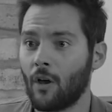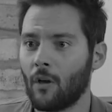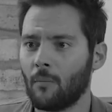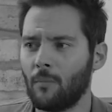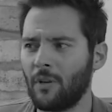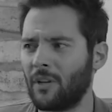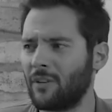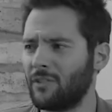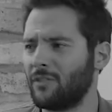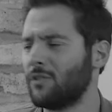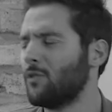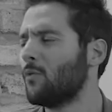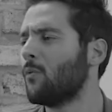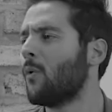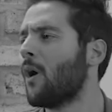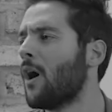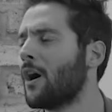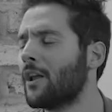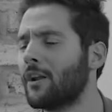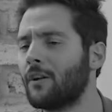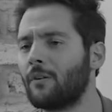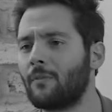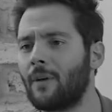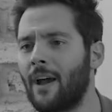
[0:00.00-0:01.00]
because you
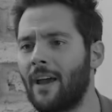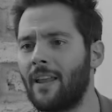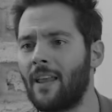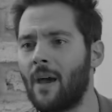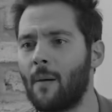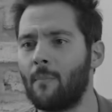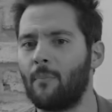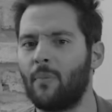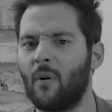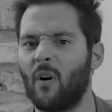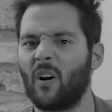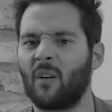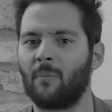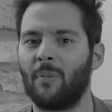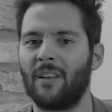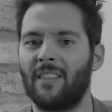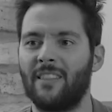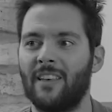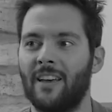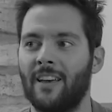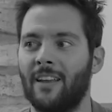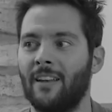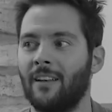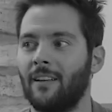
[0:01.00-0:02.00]
wanted to write a book, but
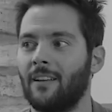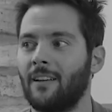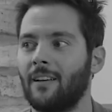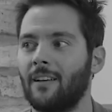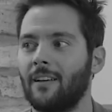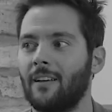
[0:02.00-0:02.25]
then